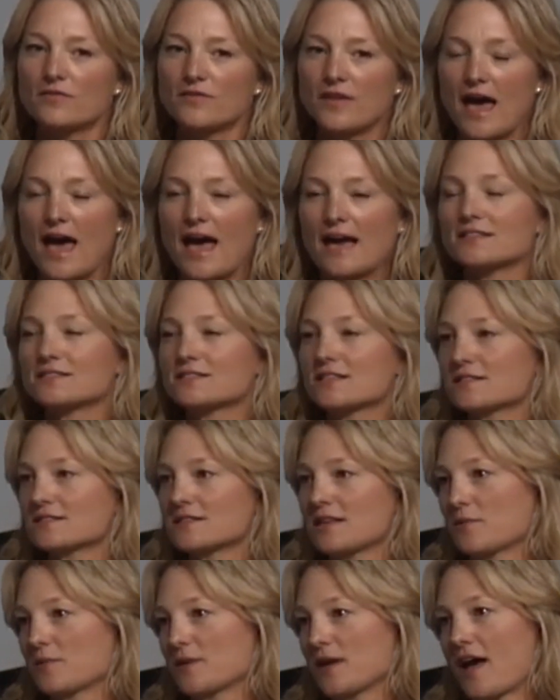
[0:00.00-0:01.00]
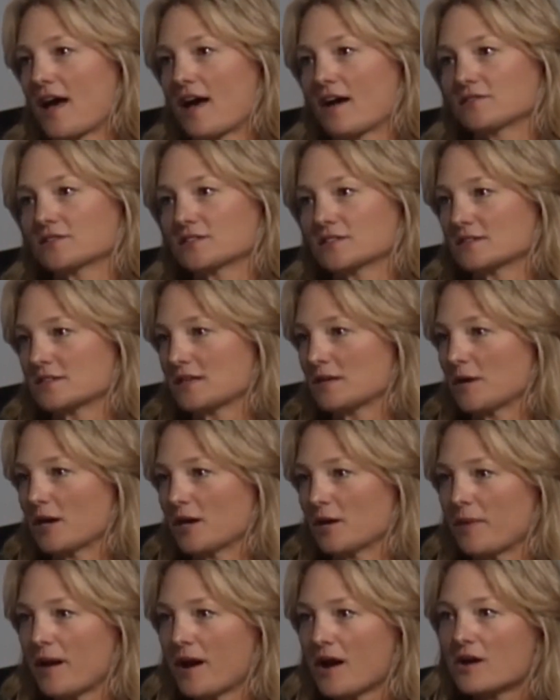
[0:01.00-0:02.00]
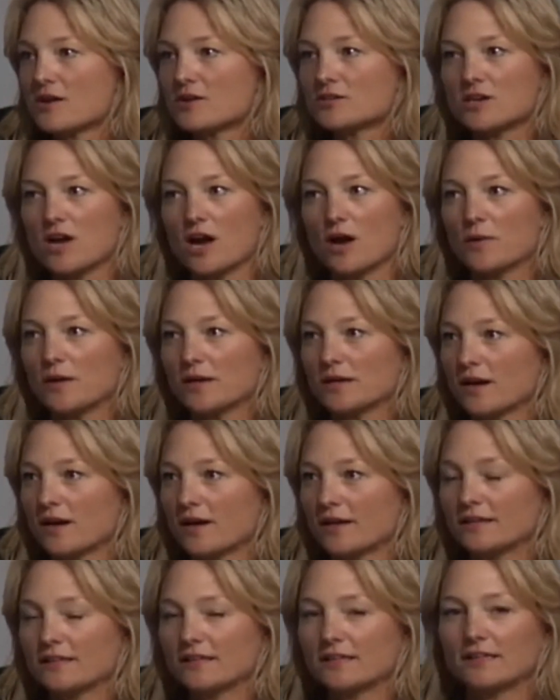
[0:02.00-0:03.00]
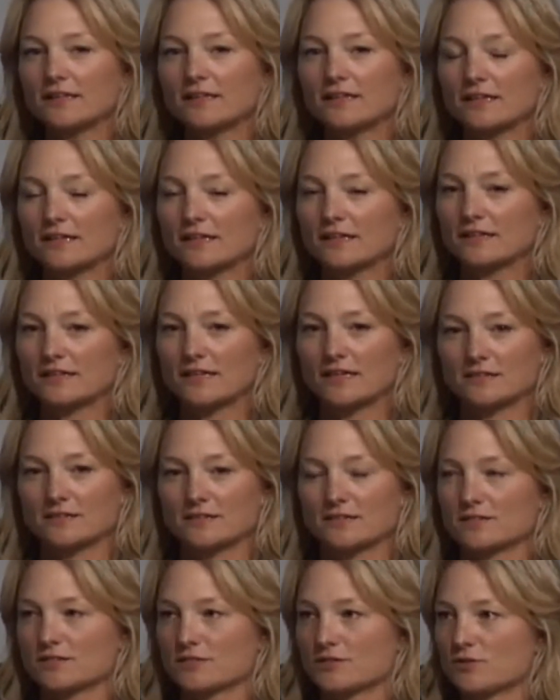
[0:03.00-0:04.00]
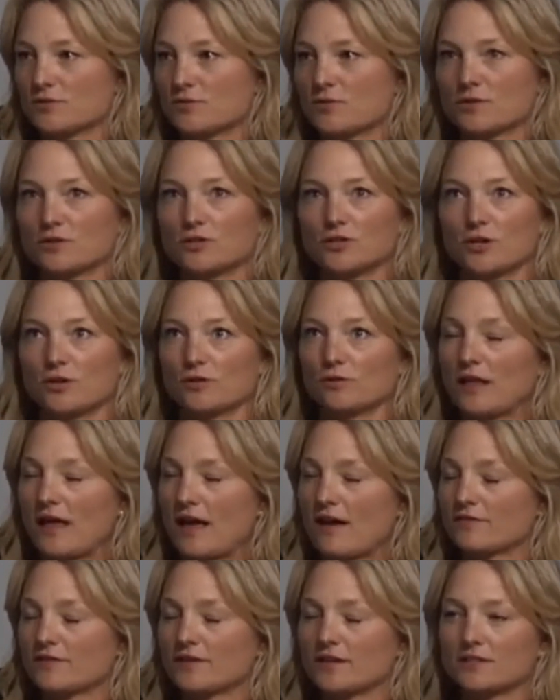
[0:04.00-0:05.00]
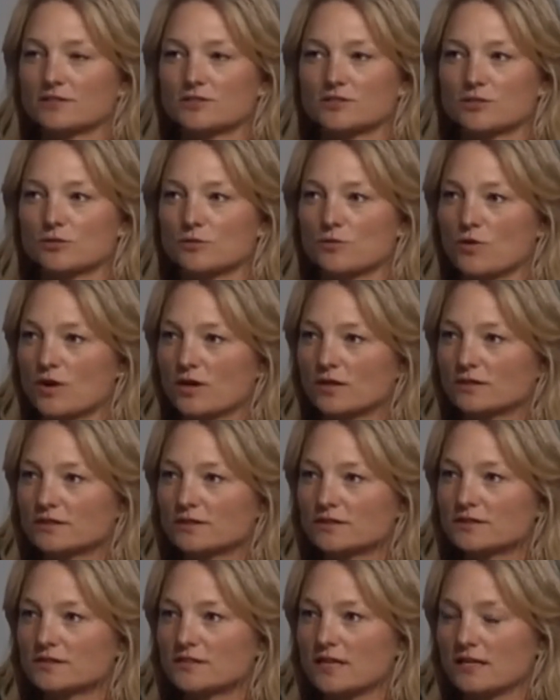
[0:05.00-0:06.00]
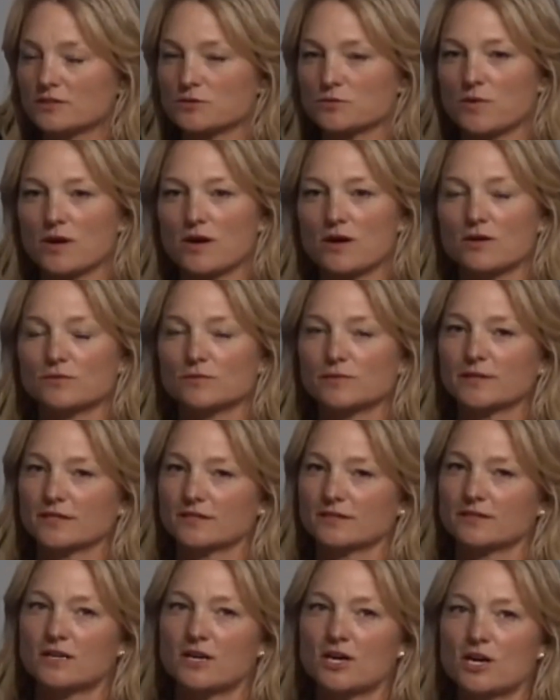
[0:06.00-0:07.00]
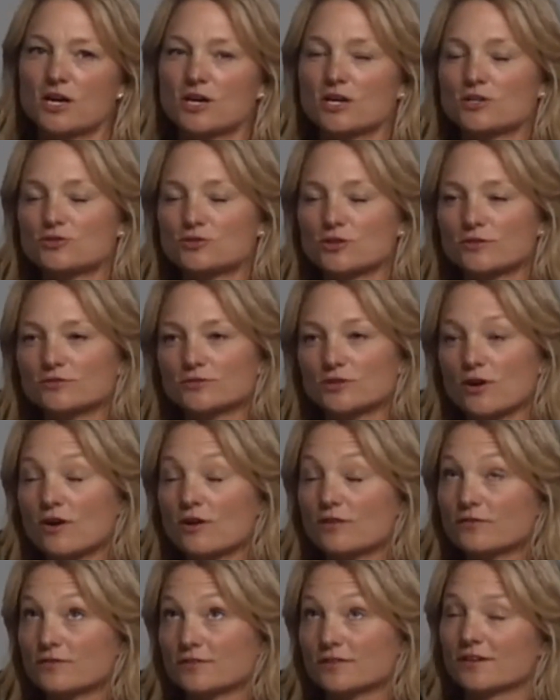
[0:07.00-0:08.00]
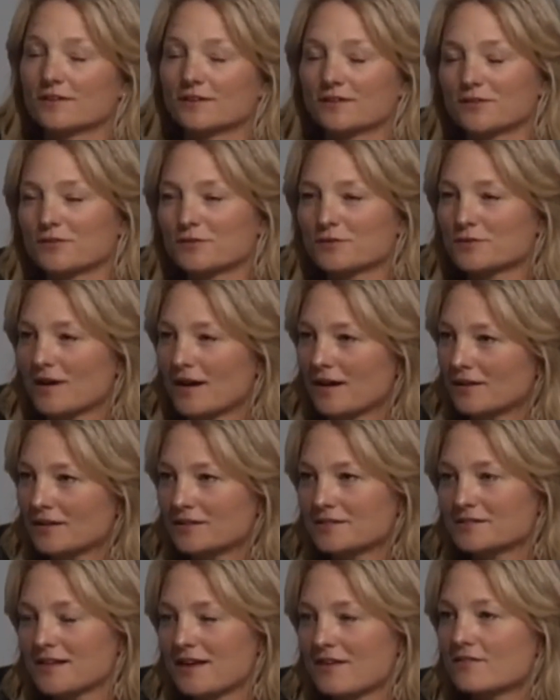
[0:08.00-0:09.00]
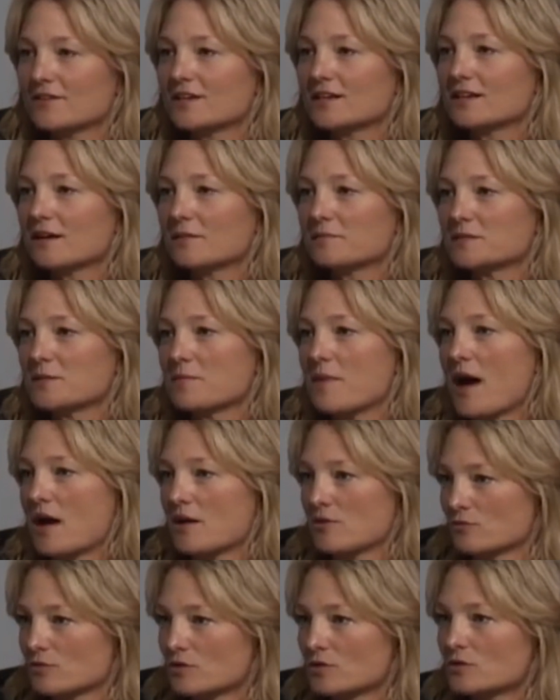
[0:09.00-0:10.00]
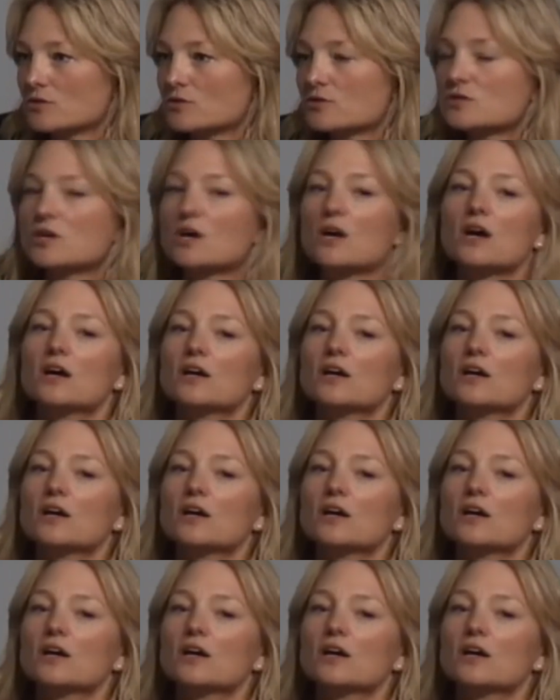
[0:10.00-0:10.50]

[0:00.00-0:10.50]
the access that we have to Saint Mary Parish, Highway ninety, it connects us to, New, you know, Lafayette to New Orleans as well. We can drift off through L A seventy up to Baton Rouge.